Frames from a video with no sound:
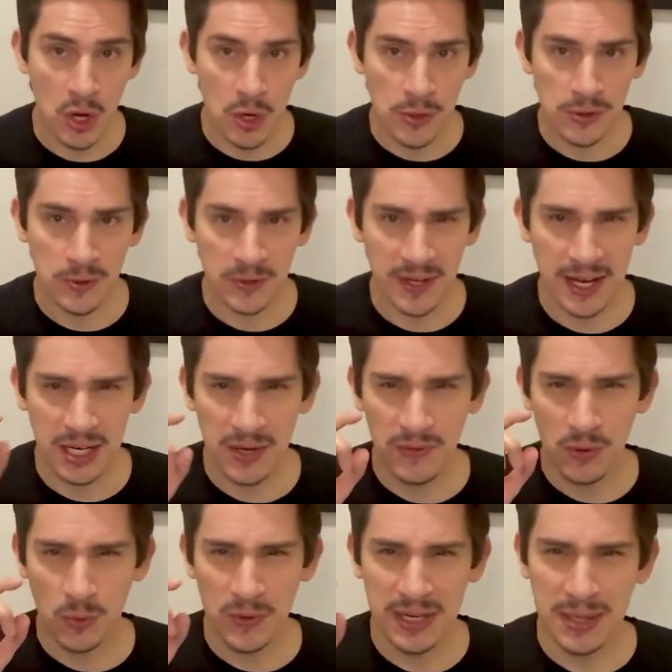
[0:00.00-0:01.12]
So kind of you're
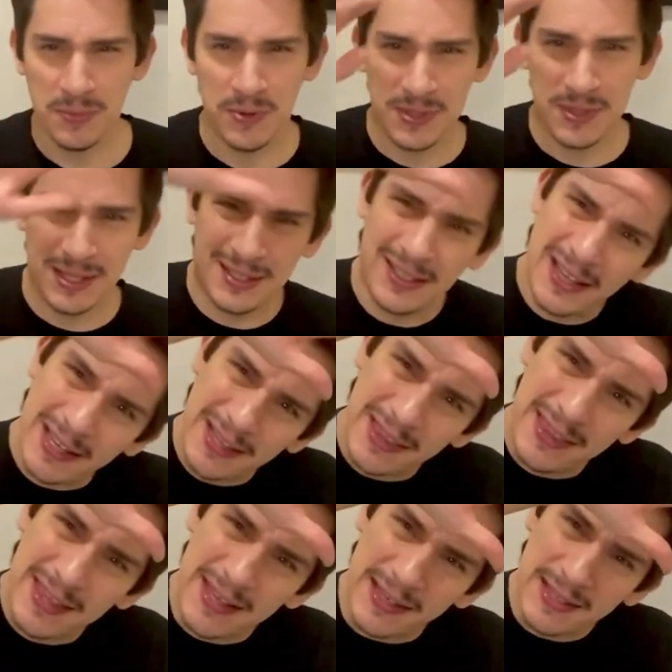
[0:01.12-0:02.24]
reading music like
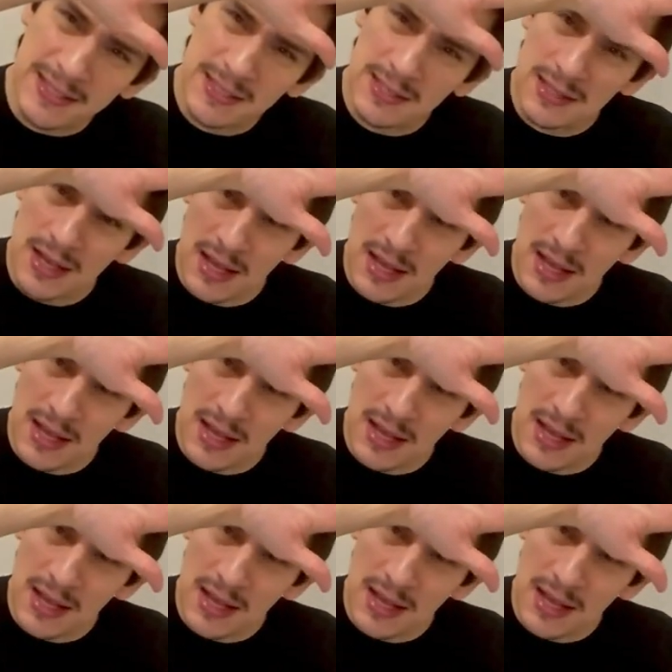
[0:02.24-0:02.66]
this,